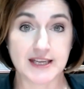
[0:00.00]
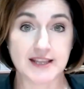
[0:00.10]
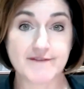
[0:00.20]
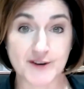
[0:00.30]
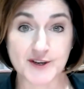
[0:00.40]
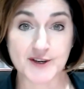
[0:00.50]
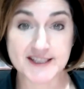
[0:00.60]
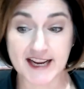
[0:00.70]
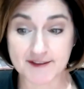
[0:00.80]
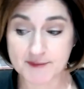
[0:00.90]
the first
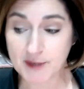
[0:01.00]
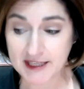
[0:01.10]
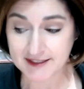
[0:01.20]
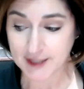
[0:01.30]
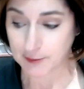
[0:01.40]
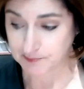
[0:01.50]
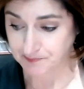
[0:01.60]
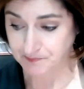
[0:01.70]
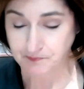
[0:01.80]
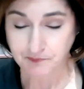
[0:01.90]
day of spring. So,
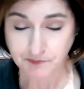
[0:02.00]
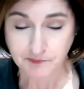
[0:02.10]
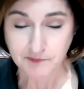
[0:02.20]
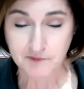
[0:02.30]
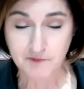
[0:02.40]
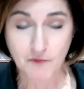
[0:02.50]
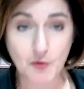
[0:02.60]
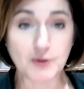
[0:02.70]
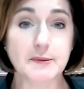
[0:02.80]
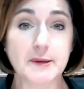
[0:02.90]

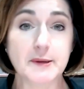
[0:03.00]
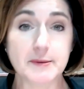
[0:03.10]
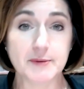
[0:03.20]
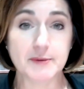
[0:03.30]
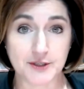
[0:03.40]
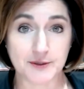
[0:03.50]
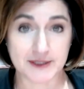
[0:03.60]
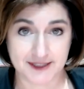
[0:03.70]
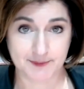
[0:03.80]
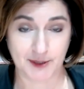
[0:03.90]
what do people like to do
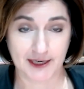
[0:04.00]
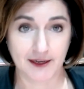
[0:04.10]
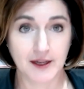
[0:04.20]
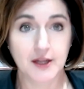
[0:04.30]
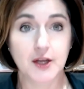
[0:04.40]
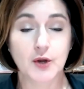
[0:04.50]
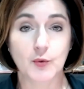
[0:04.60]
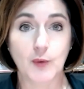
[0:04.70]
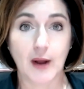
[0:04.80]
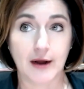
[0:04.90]
in the spring?
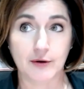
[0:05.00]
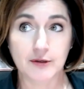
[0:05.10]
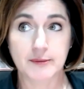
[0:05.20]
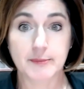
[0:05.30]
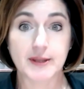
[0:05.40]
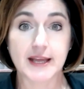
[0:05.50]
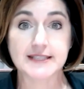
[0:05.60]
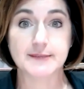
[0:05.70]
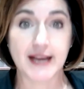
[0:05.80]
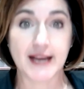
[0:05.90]
Well, people like
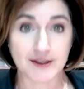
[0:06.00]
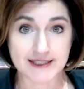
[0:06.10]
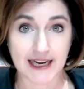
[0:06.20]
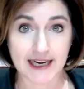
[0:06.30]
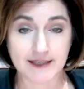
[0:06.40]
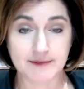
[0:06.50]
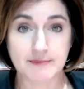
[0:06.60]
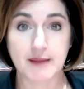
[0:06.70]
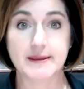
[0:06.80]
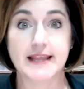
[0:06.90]
to be outside.
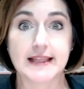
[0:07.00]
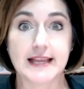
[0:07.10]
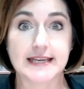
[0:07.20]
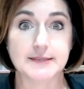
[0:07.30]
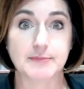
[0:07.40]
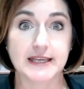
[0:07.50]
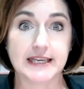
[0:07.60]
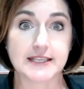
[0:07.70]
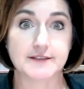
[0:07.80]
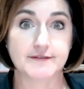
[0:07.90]
Maybe they like to
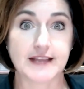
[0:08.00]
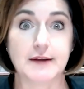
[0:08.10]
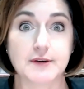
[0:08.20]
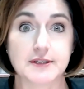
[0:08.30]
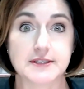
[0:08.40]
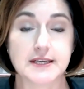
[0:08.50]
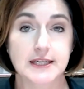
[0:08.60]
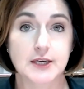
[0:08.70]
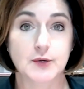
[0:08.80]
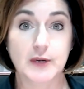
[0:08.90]
plant flowers.
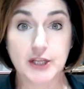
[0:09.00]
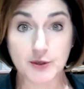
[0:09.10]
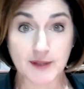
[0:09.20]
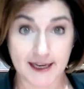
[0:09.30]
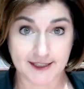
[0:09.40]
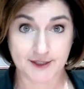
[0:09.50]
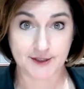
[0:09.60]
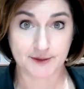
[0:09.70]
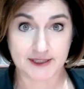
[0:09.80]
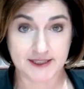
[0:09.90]
What do you like to
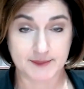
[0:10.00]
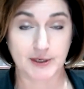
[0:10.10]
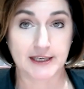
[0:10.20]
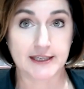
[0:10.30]
do in the spring?